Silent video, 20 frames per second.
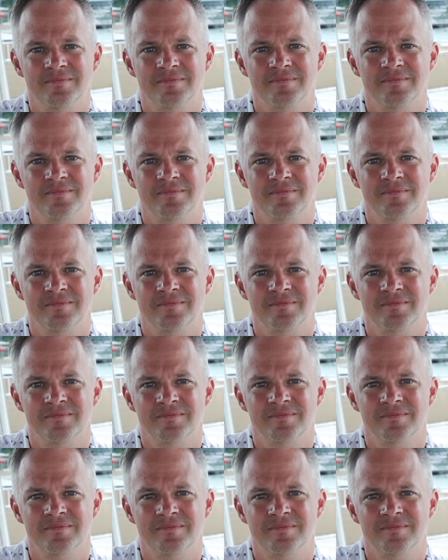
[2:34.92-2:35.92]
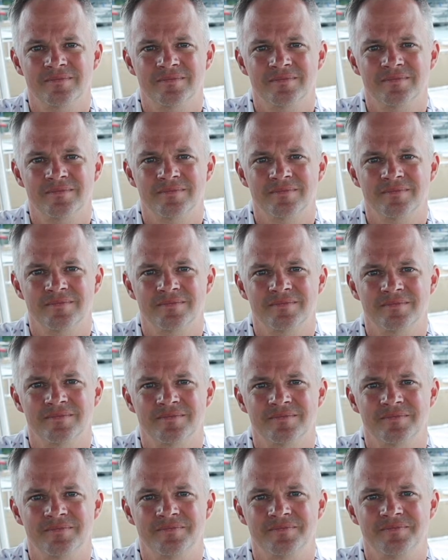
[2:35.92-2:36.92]

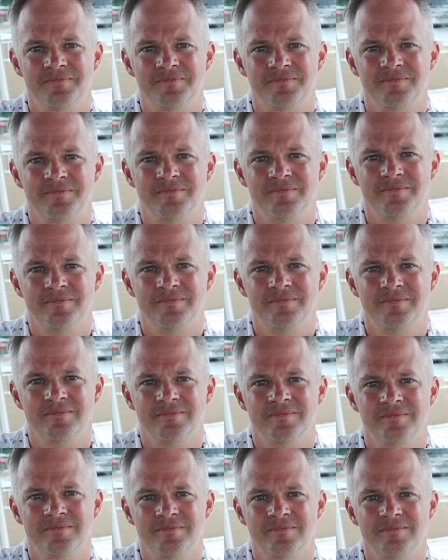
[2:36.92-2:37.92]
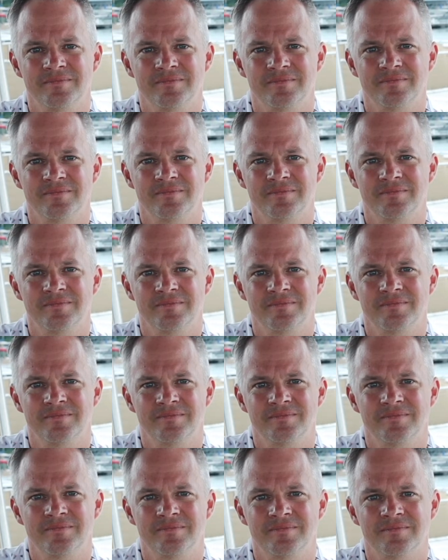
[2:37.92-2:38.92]

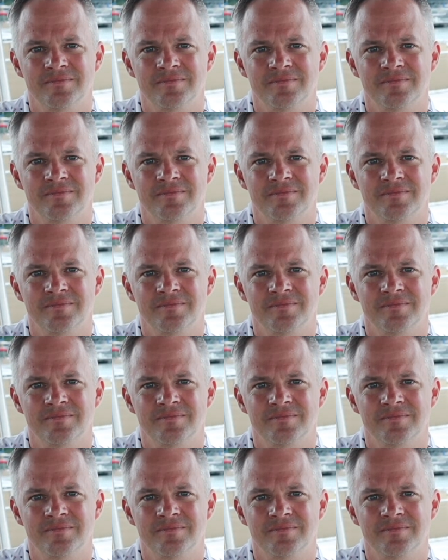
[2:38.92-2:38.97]
(silent)